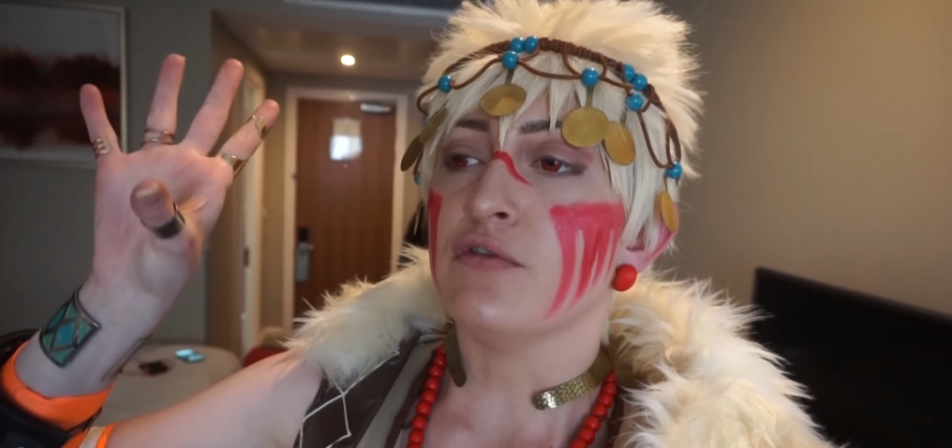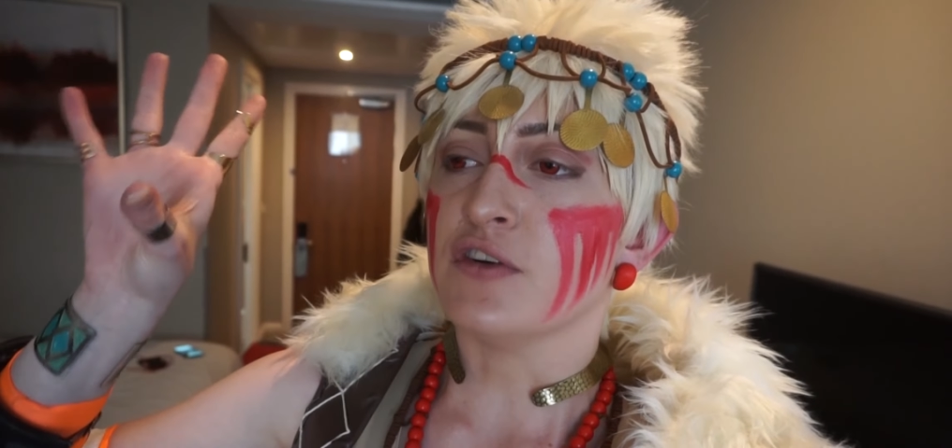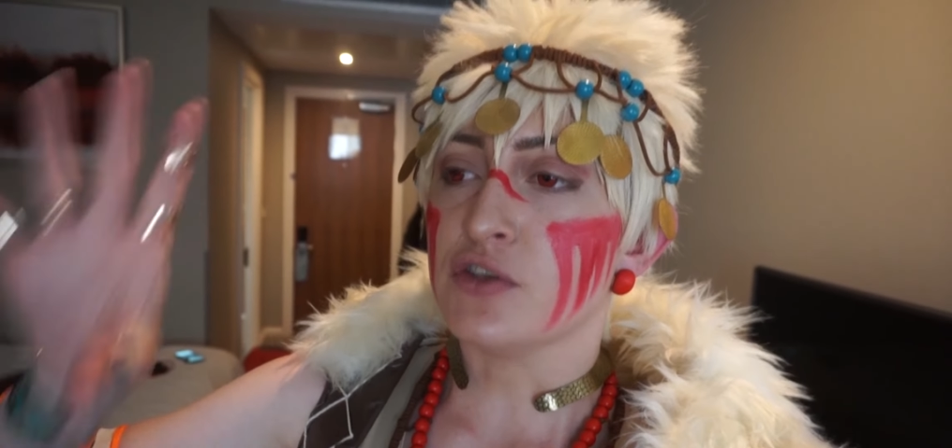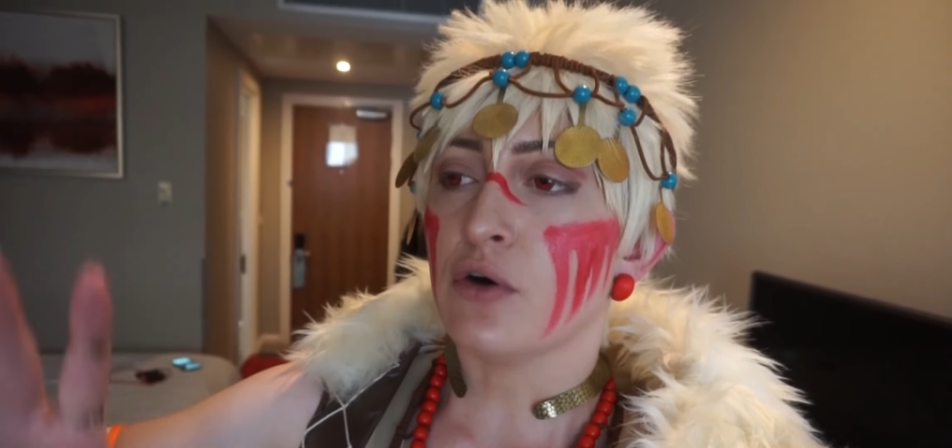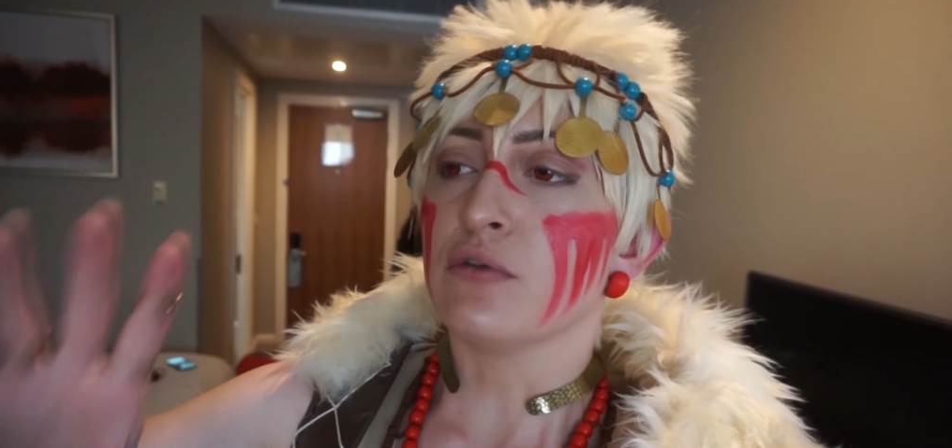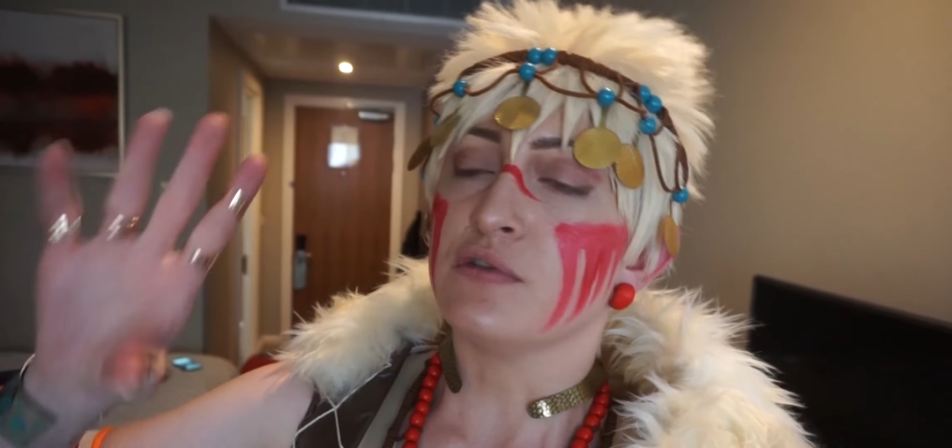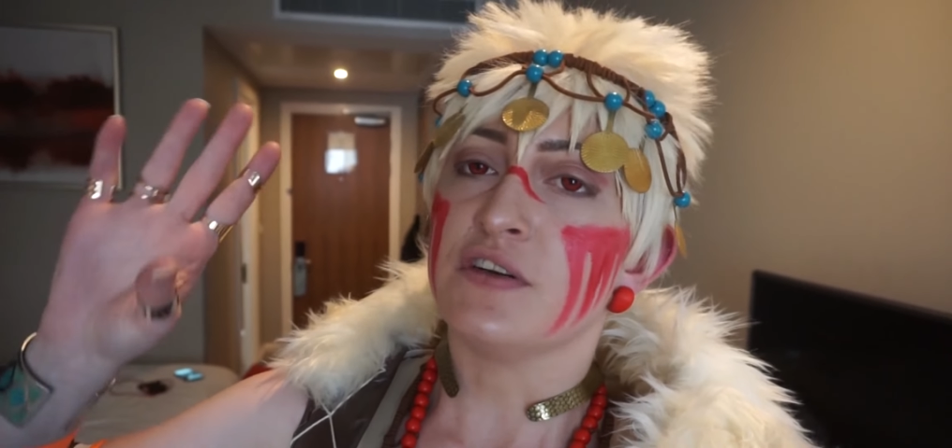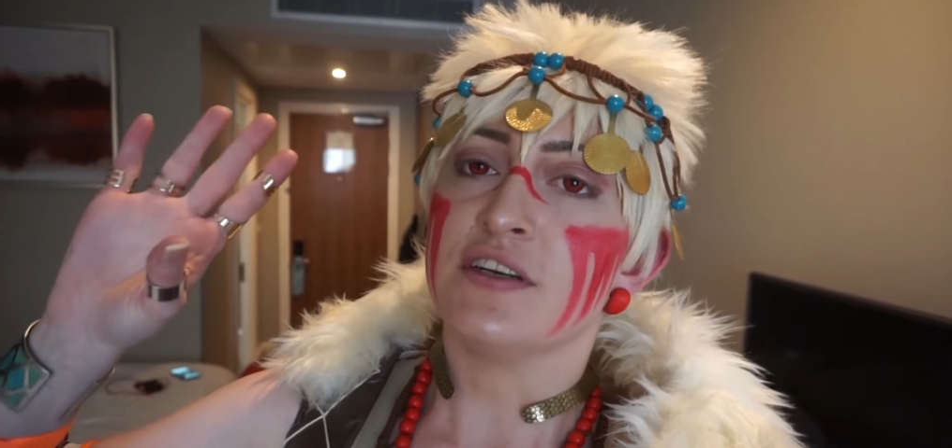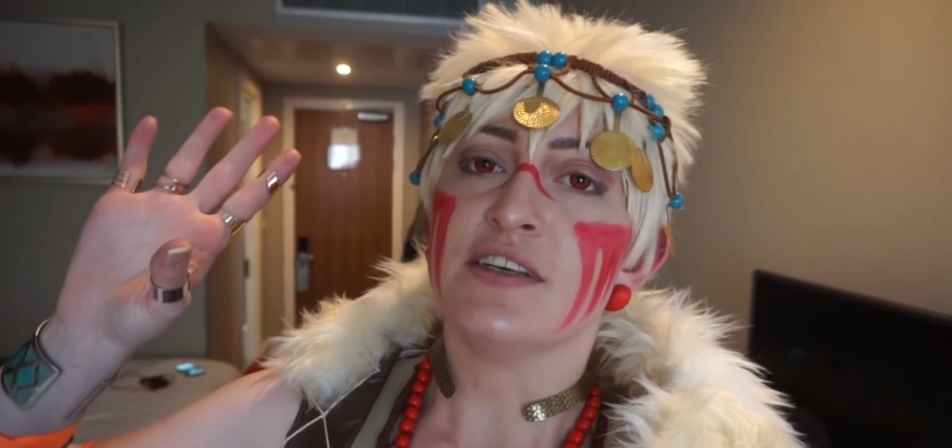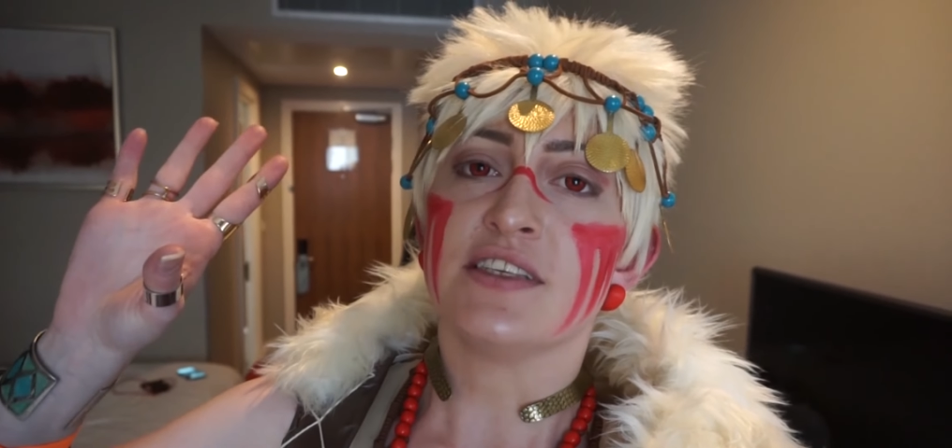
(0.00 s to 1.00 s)

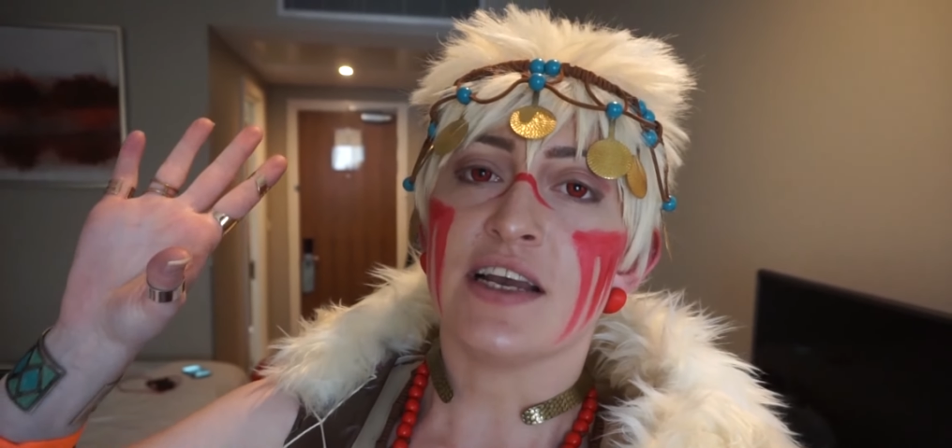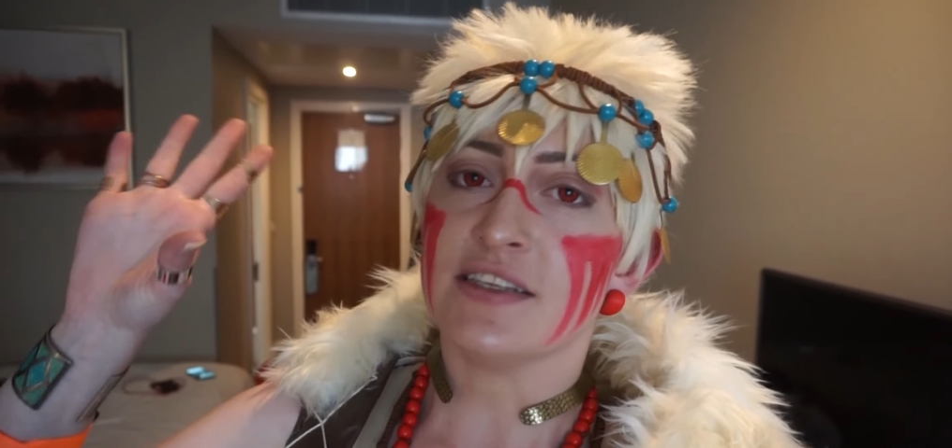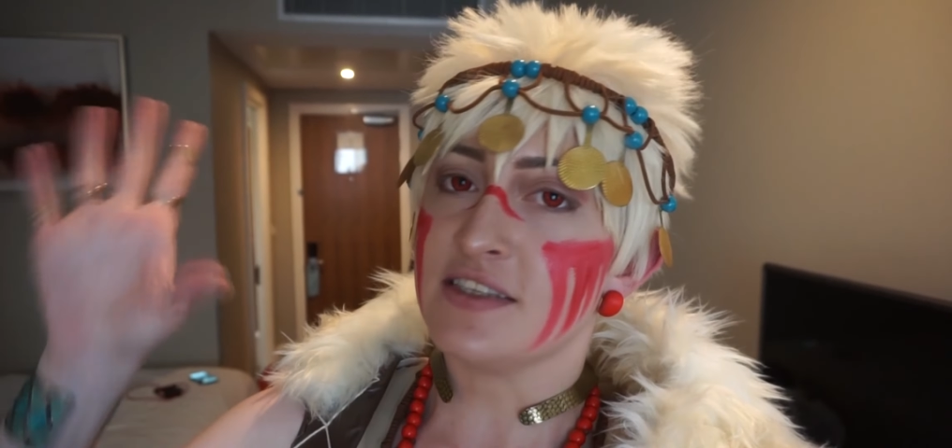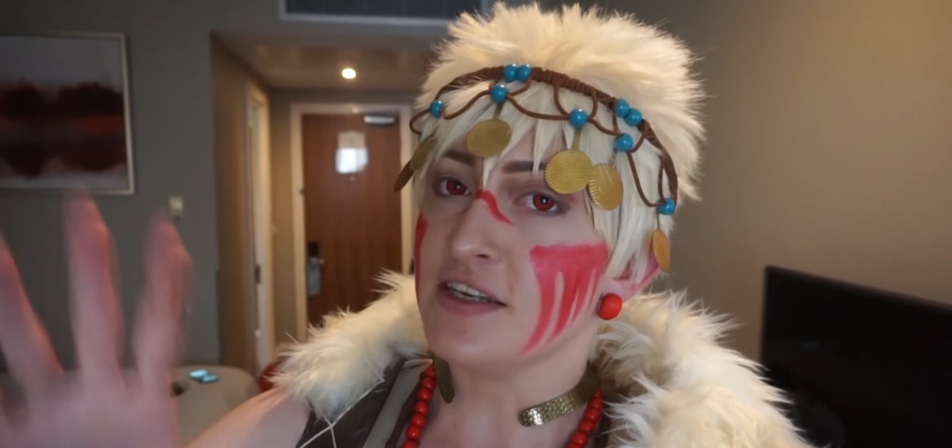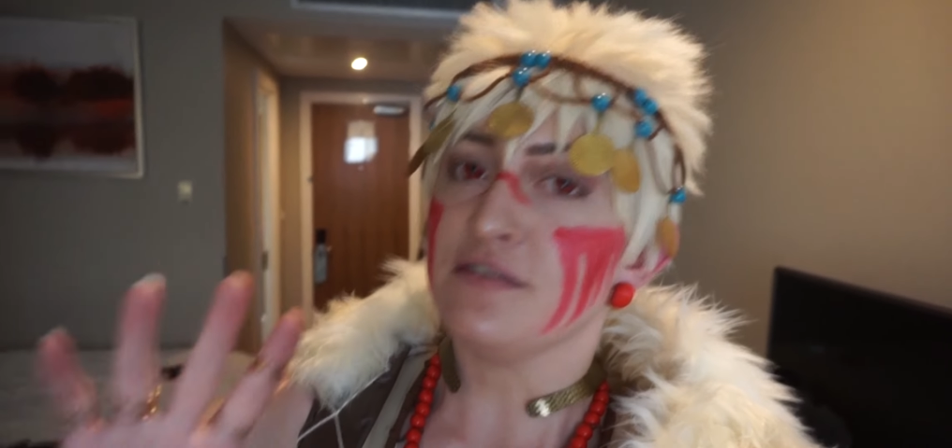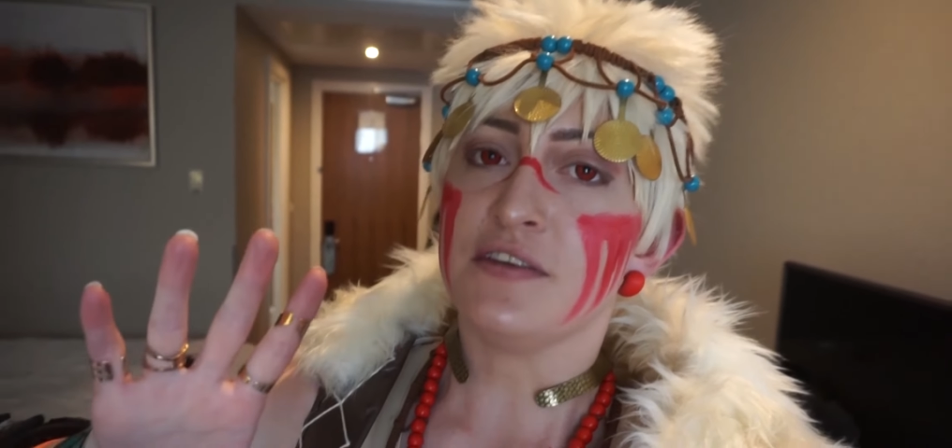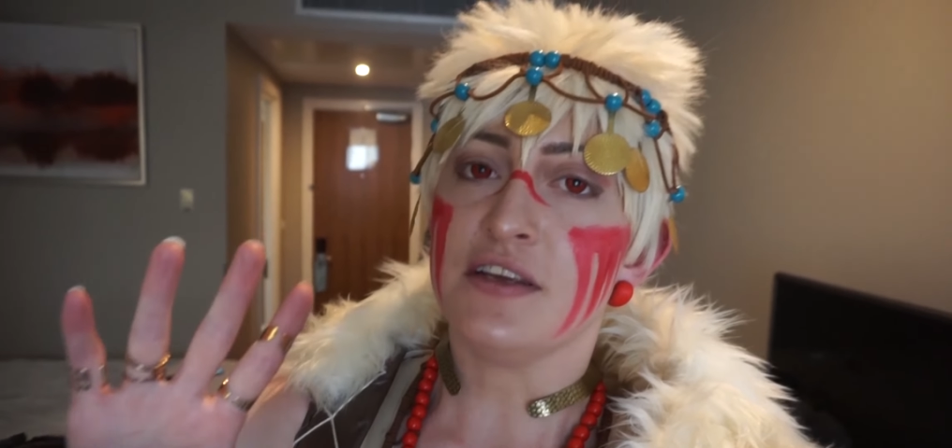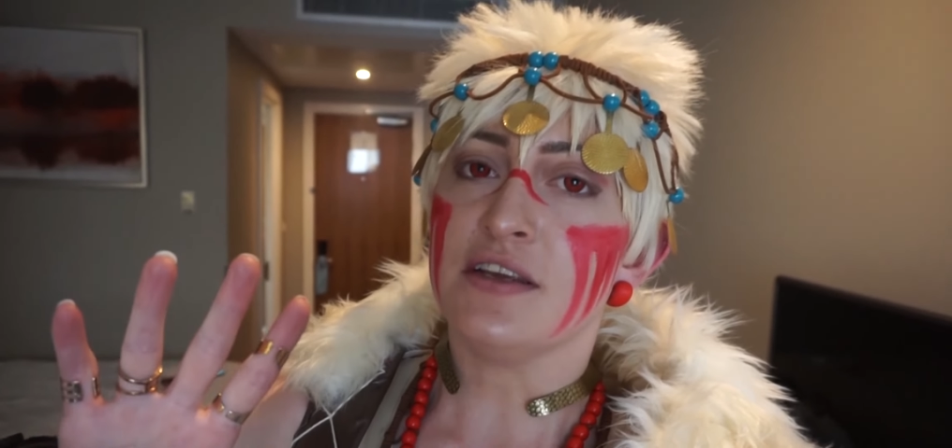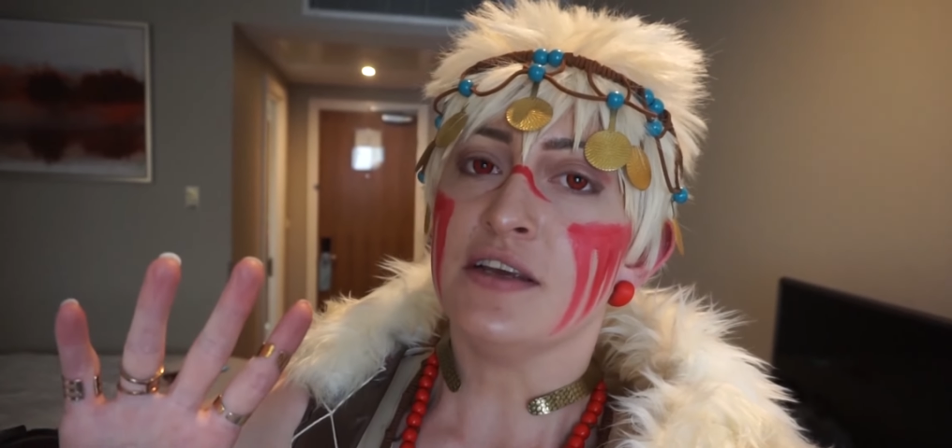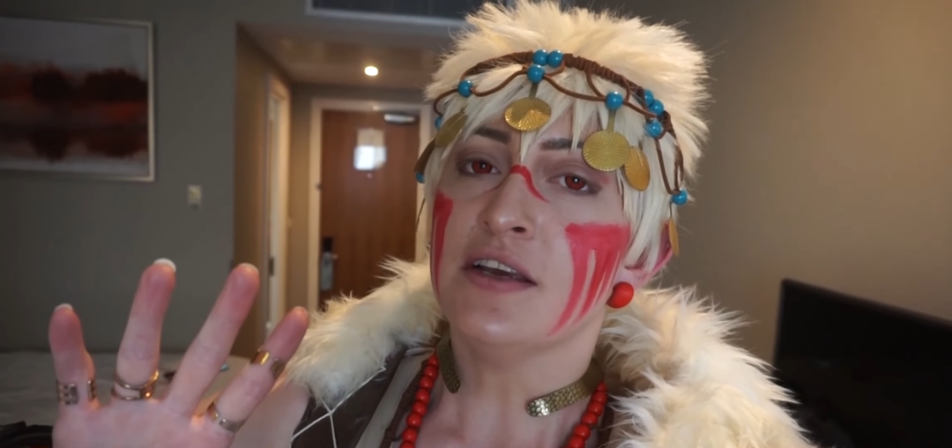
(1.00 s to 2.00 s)
photographers and
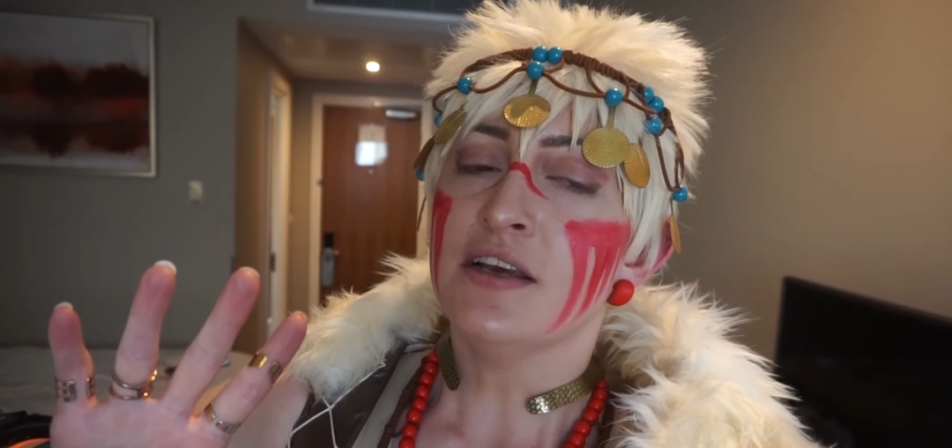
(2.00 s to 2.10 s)
CV,